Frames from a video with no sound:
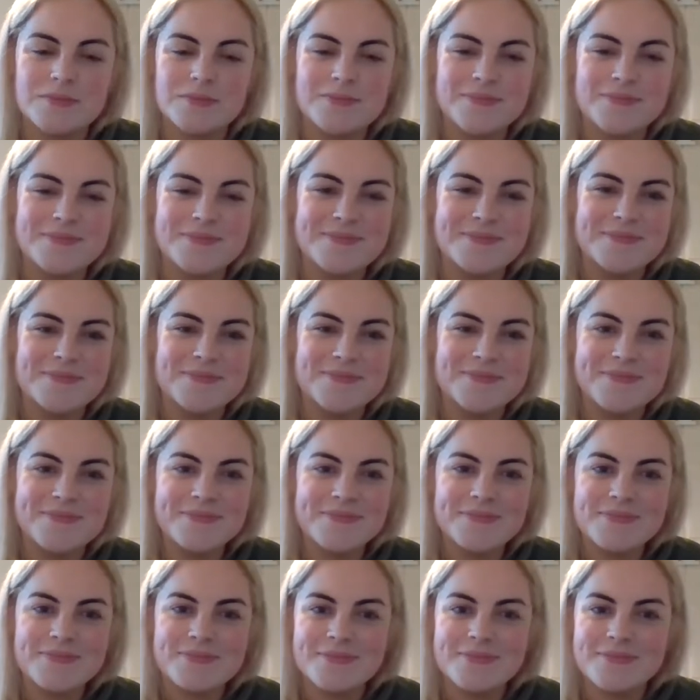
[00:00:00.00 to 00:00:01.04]

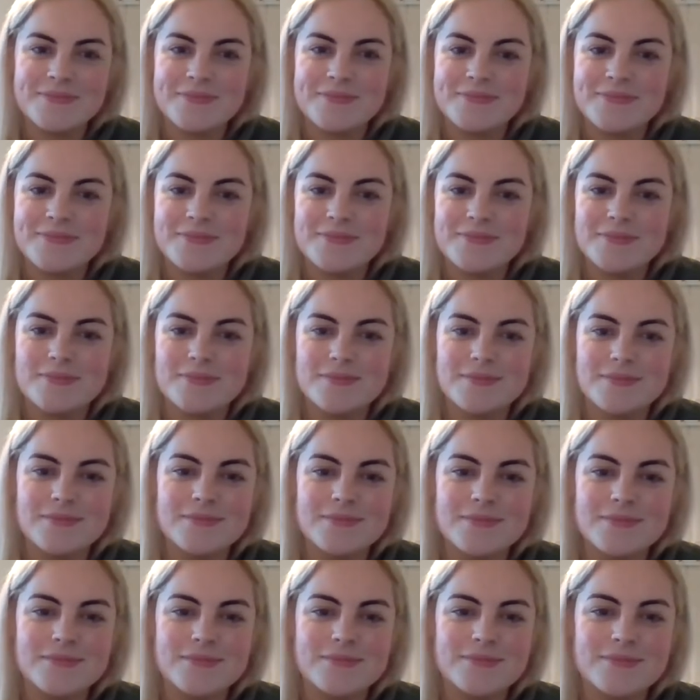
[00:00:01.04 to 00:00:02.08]

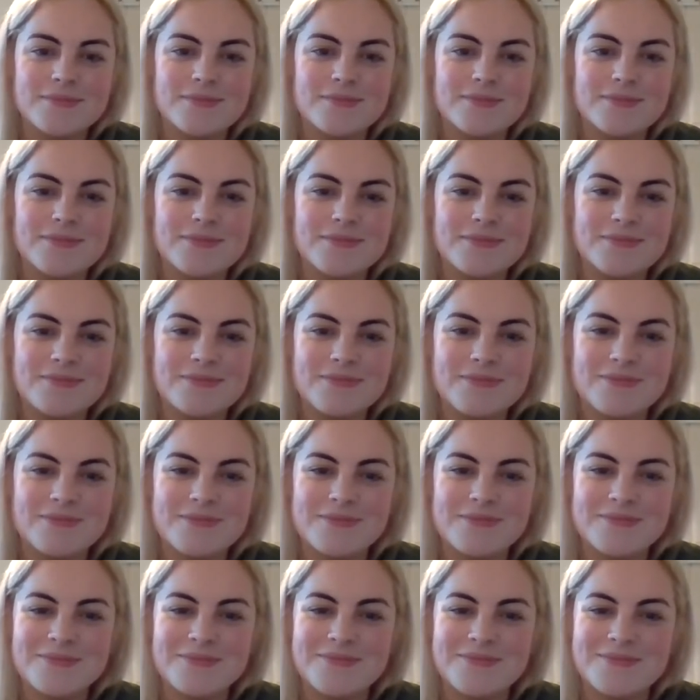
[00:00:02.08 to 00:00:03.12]

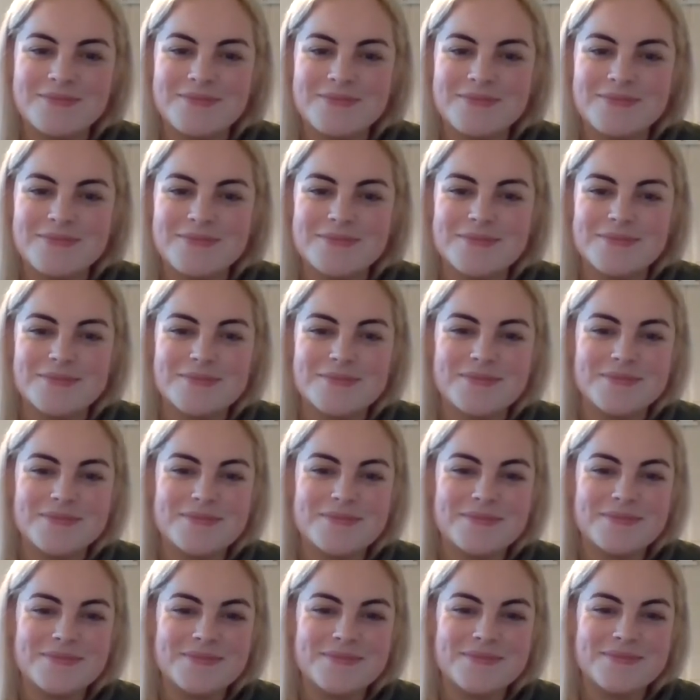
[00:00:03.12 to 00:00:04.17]

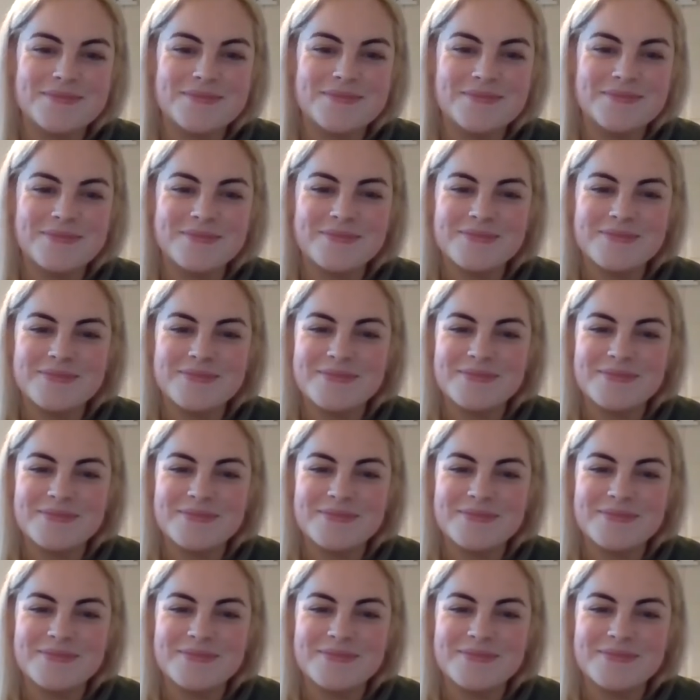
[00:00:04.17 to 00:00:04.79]
(not speaking)